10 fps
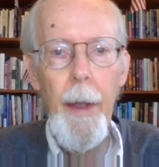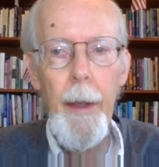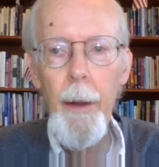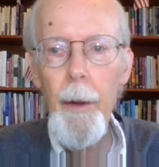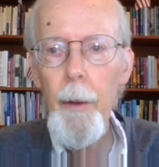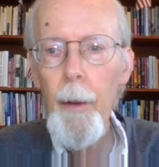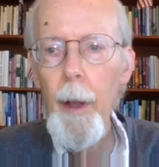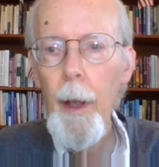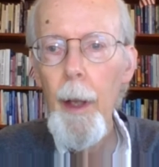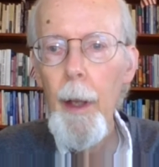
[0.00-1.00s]
Thank you.
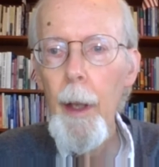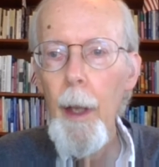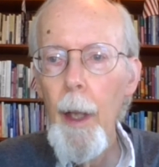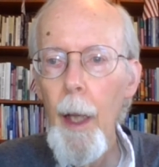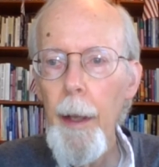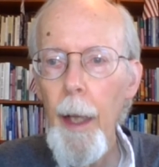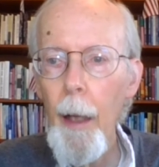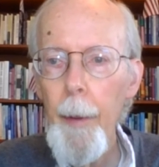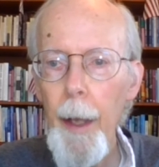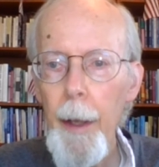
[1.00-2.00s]

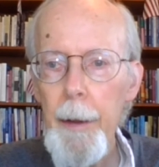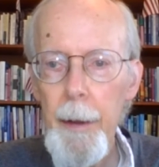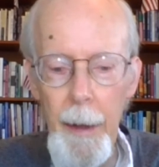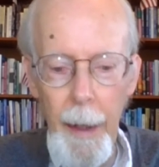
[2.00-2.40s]
Now, Mary,